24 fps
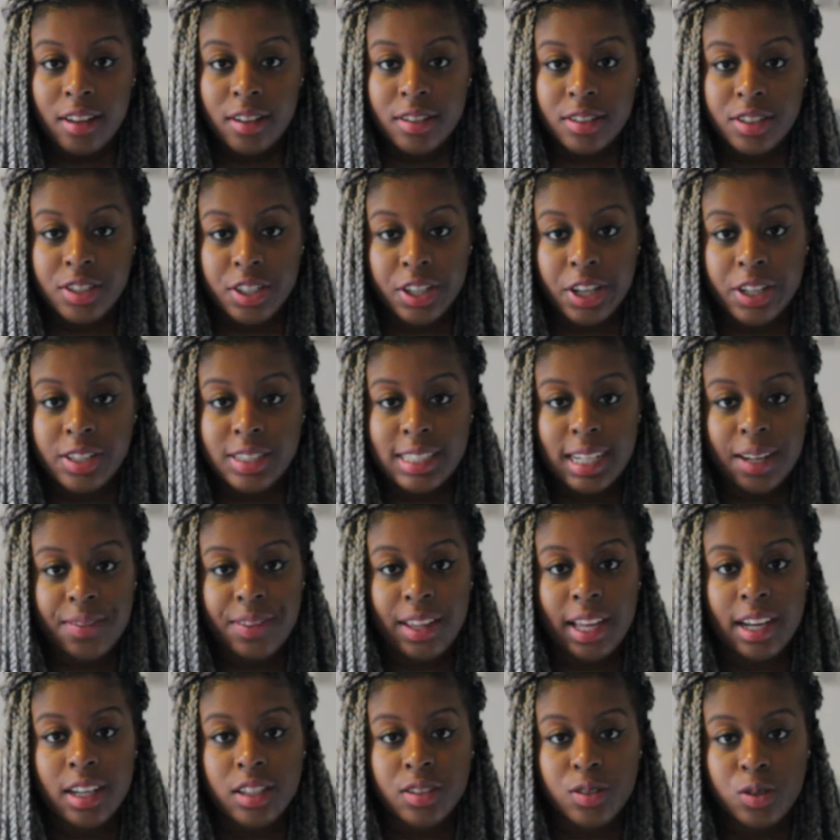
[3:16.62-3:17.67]
to go down
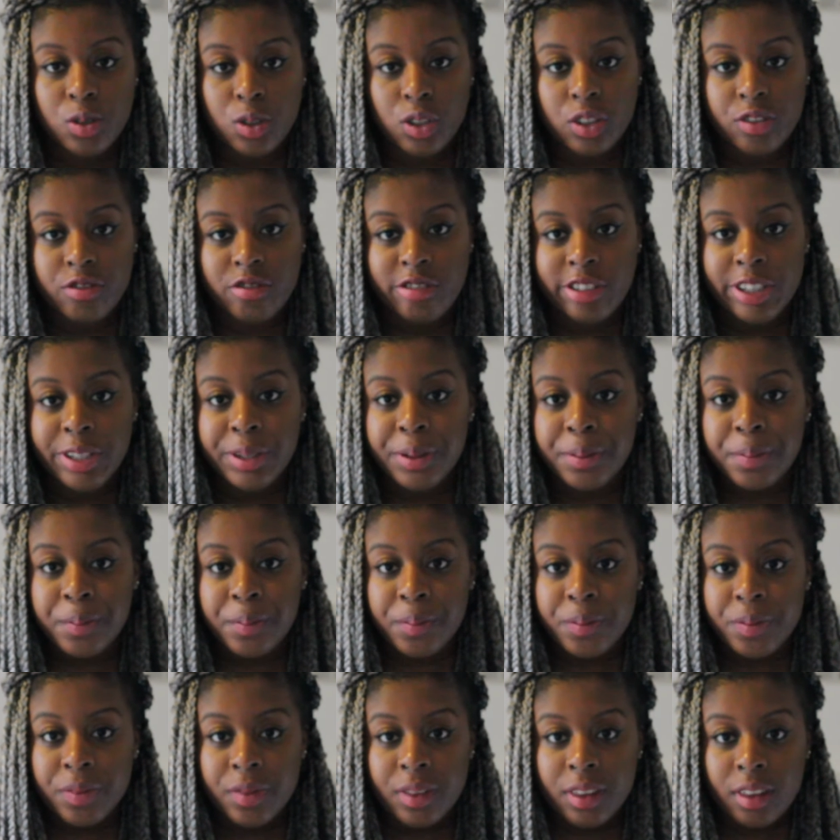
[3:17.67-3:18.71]
that sort of route.
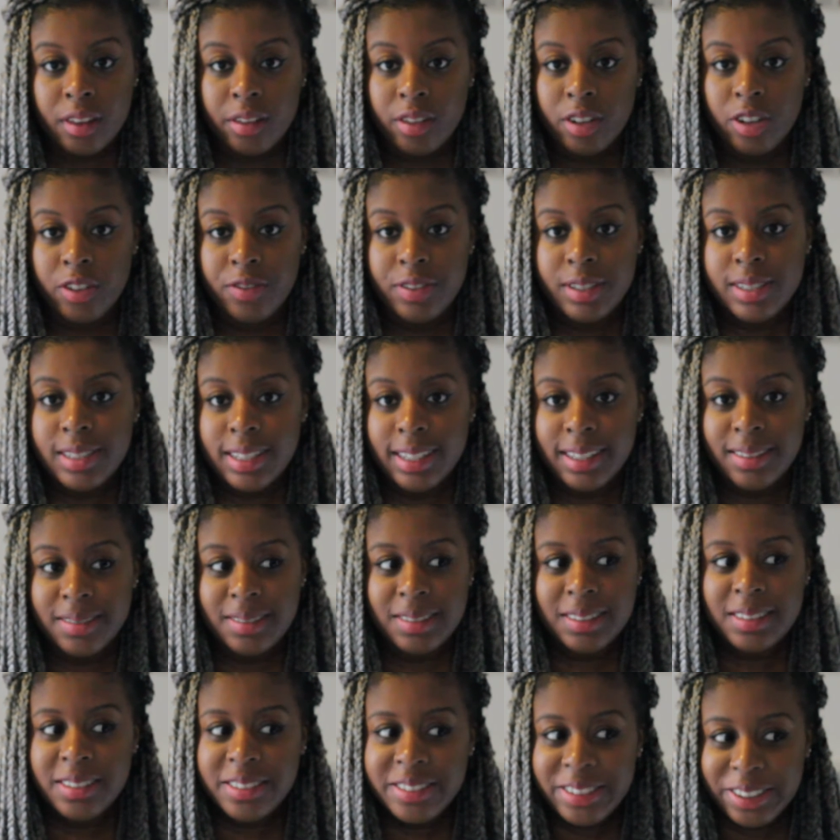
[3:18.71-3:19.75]
Obviously
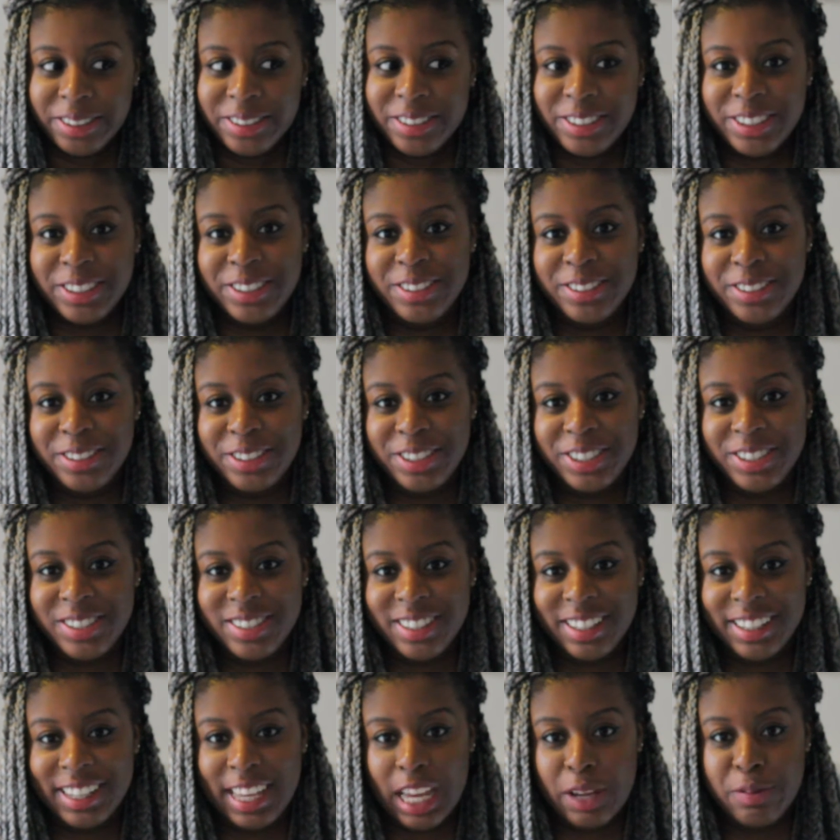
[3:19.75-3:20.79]
don't choose
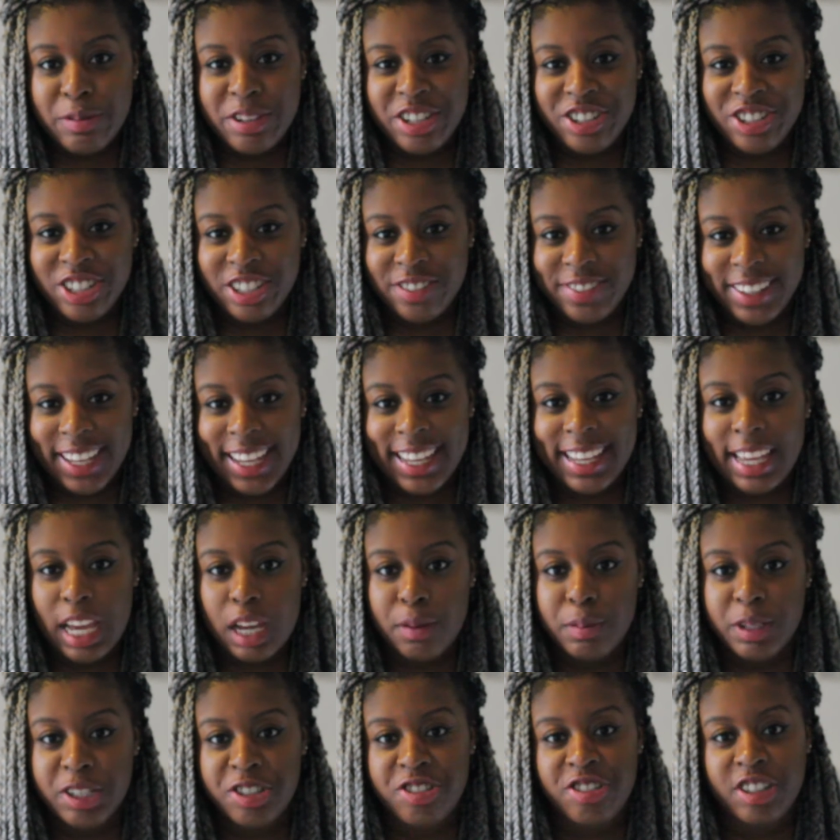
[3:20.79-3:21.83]
like chemistry if you hate
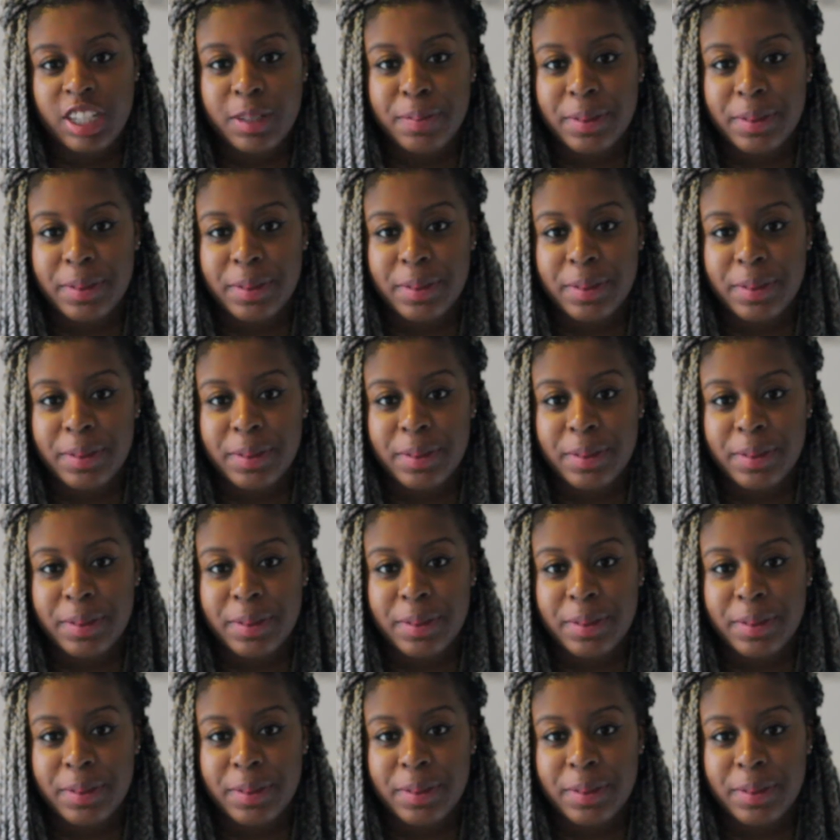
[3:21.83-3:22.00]
chemistry,